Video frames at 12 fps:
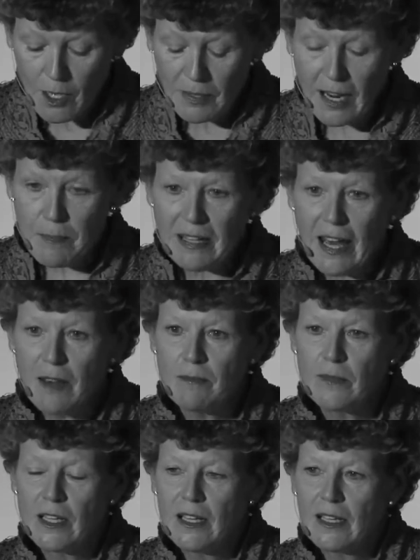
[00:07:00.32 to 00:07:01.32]
But I
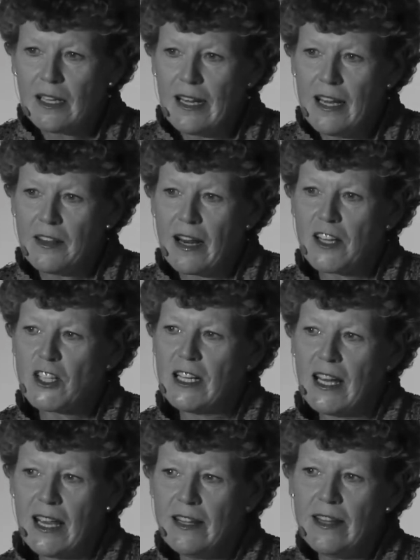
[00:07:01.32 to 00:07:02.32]
became clear that
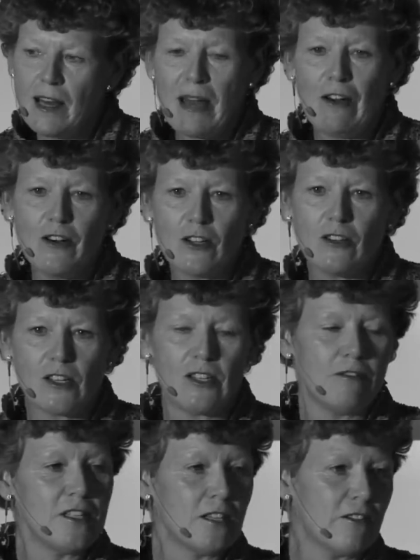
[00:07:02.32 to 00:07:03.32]
actually in that paradox,
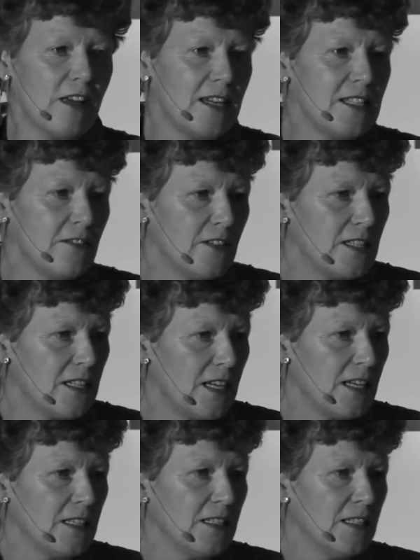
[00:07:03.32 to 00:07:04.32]
there is the
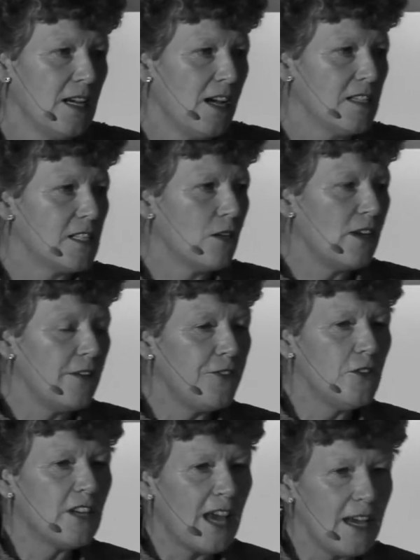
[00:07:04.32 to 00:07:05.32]
creativity. And so if
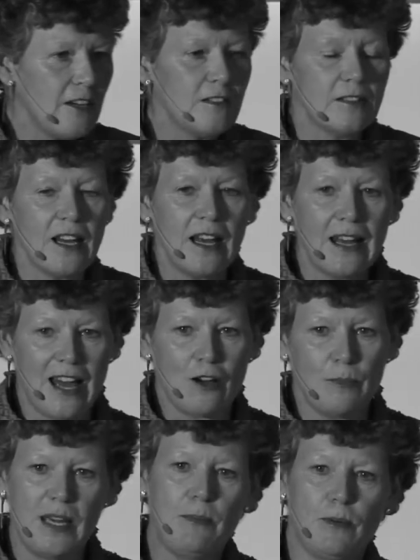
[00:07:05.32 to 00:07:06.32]
you can allow
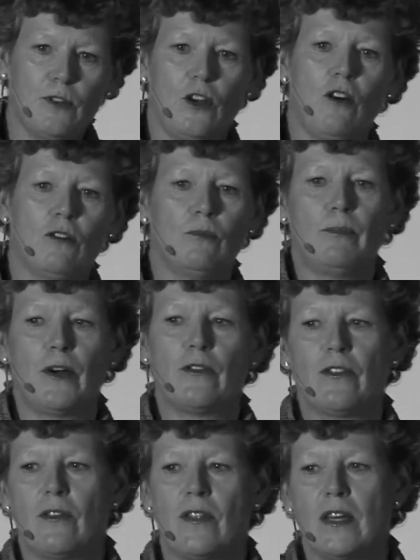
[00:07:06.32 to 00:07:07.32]
people to hold
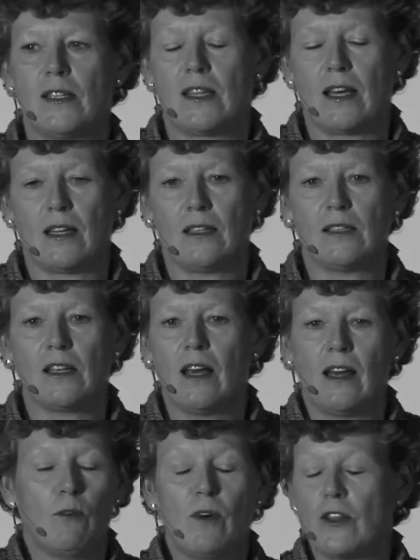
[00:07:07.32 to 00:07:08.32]
both of these things,
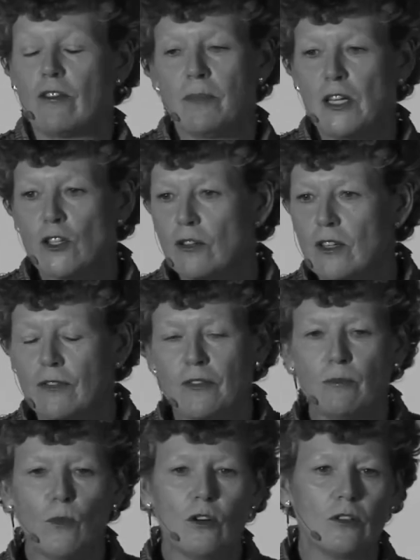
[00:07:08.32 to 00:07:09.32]
whether it be two
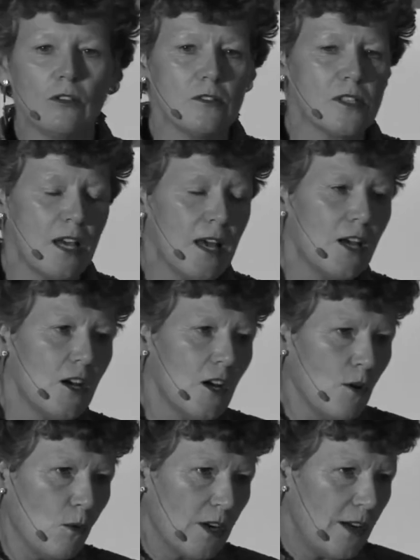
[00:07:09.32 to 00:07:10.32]
different models,
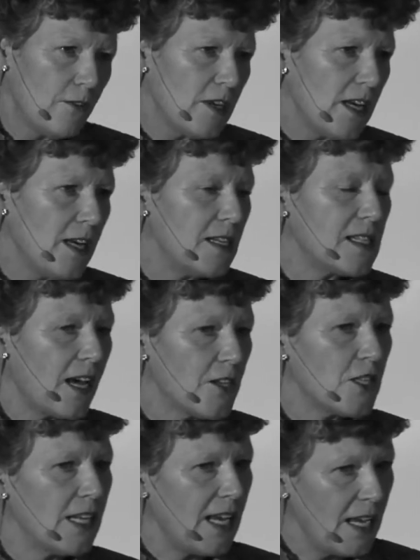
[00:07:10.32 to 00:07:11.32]
whatever it is,
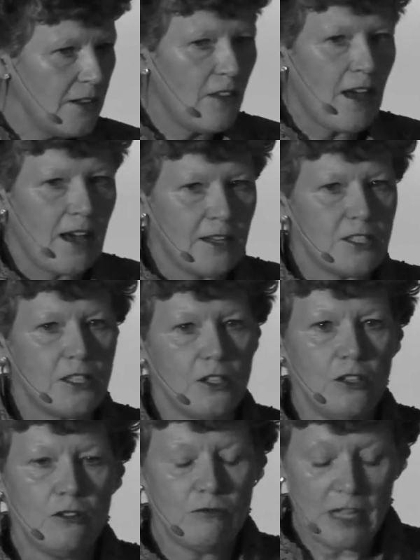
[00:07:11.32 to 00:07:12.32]
actually in that,
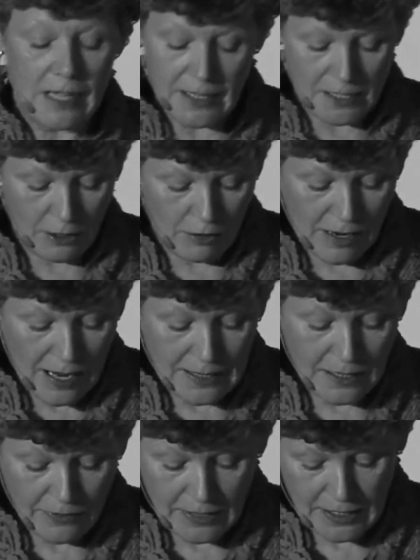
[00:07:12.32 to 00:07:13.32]
you release the
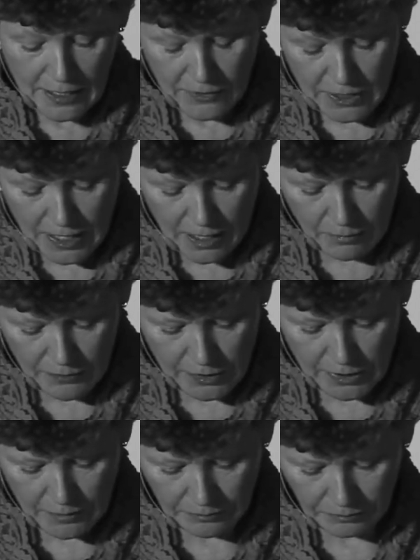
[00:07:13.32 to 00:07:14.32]
creativity of
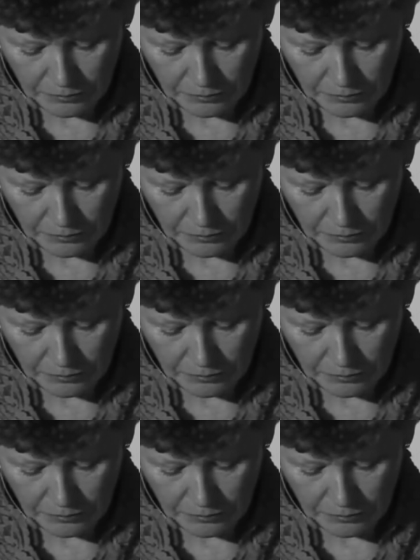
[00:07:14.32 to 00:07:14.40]
teams.